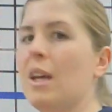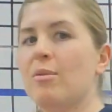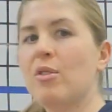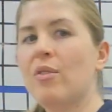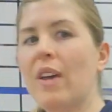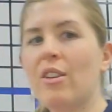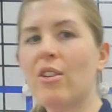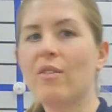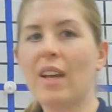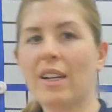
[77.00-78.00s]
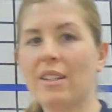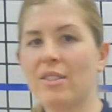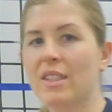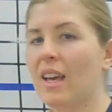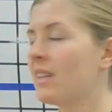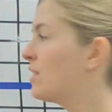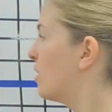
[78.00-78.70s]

What's the absolute value of negative 6?